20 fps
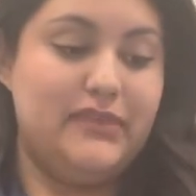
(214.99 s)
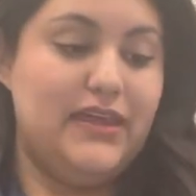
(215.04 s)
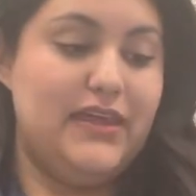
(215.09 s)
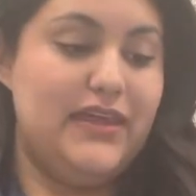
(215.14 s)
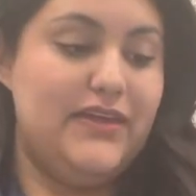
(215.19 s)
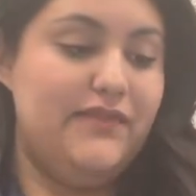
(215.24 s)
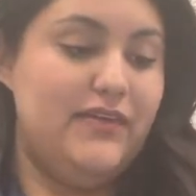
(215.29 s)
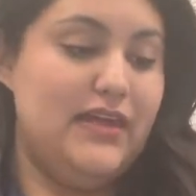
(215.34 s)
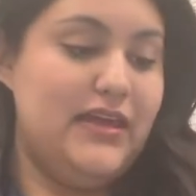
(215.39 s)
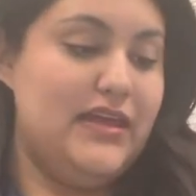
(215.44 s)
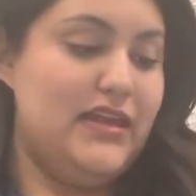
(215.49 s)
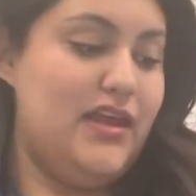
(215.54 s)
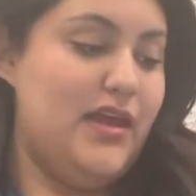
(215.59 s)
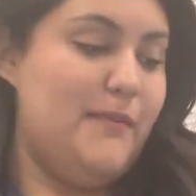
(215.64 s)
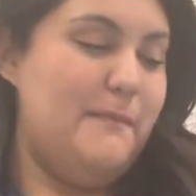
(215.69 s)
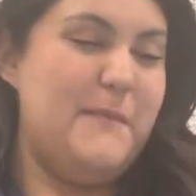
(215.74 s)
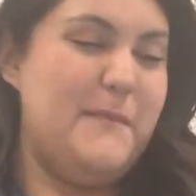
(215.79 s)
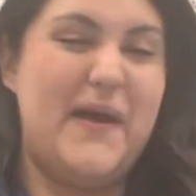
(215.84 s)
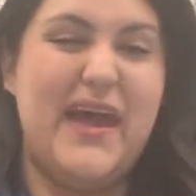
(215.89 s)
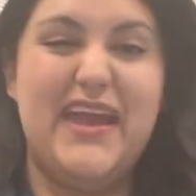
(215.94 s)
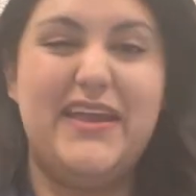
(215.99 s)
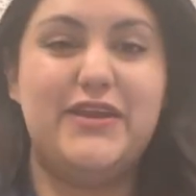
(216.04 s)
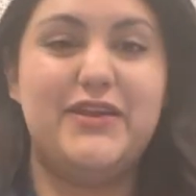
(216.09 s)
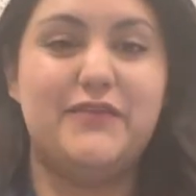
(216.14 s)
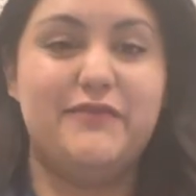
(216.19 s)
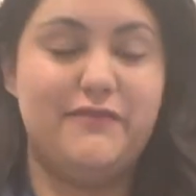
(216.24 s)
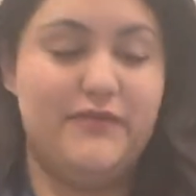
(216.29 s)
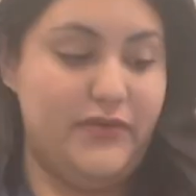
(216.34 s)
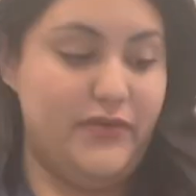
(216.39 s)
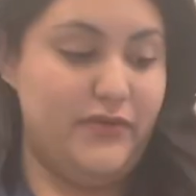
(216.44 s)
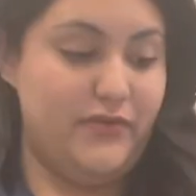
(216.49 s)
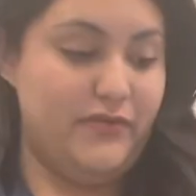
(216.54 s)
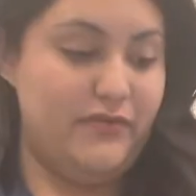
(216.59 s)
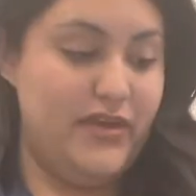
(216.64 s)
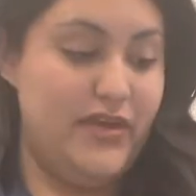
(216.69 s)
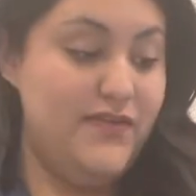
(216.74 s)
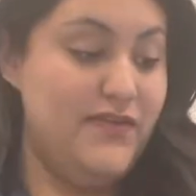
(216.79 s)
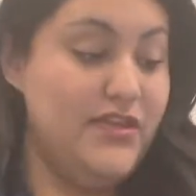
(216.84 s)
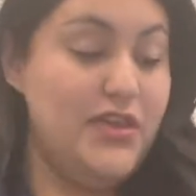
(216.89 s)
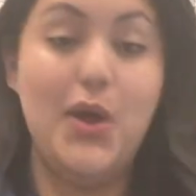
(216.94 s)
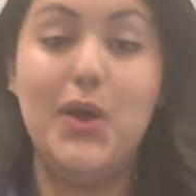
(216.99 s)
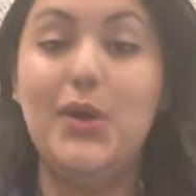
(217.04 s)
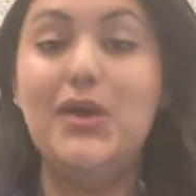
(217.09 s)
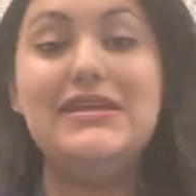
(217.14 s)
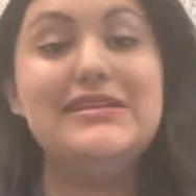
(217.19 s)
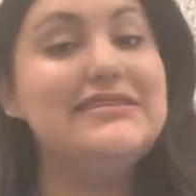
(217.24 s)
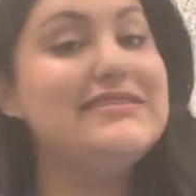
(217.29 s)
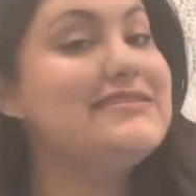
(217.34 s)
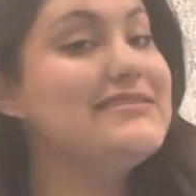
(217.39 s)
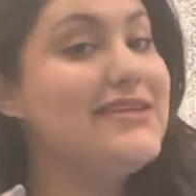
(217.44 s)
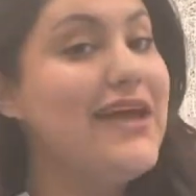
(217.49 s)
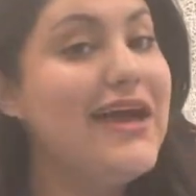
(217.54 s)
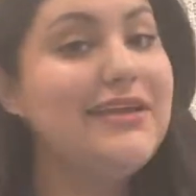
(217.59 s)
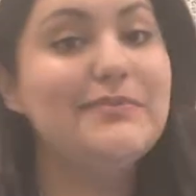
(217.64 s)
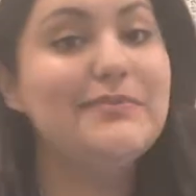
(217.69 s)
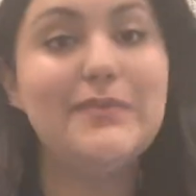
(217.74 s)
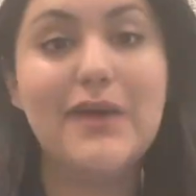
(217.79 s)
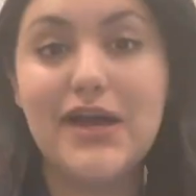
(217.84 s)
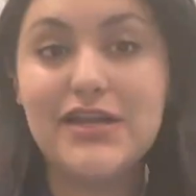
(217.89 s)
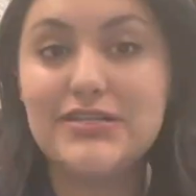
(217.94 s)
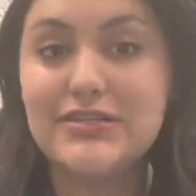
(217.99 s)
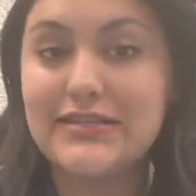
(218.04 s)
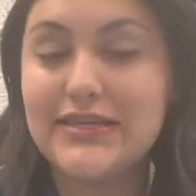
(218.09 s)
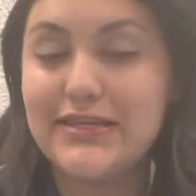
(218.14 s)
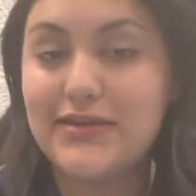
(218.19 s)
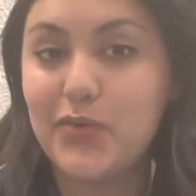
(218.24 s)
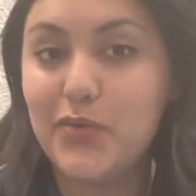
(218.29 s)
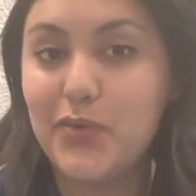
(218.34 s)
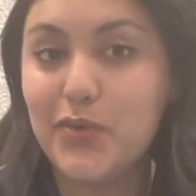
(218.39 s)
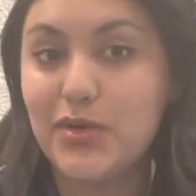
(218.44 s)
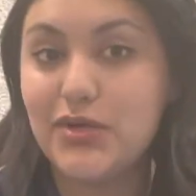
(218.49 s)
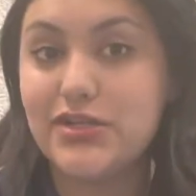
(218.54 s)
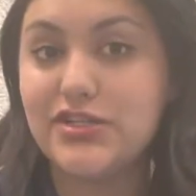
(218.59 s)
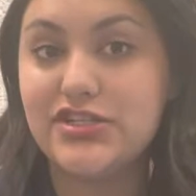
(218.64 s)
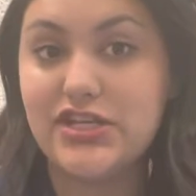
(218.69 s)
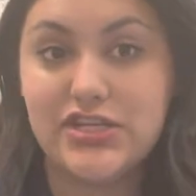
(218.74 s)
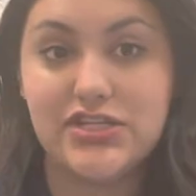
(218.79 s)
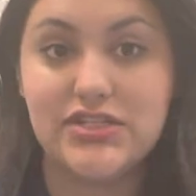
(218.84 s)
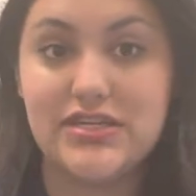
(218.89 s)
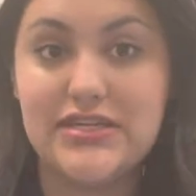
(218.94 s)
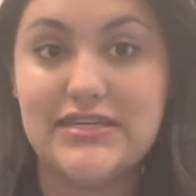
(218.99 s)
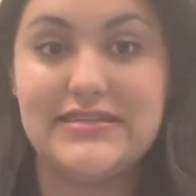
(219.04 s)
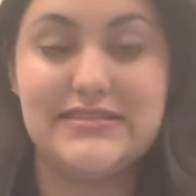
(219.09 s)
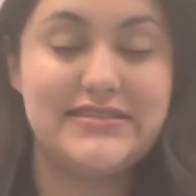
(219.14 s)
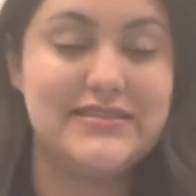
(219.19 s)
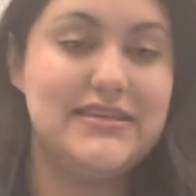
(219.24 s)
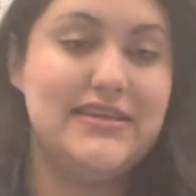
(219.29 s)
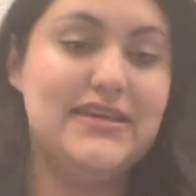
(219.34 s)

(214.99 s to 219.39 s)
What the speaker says: giving it a minor feel, even though it does not modulate or change keys.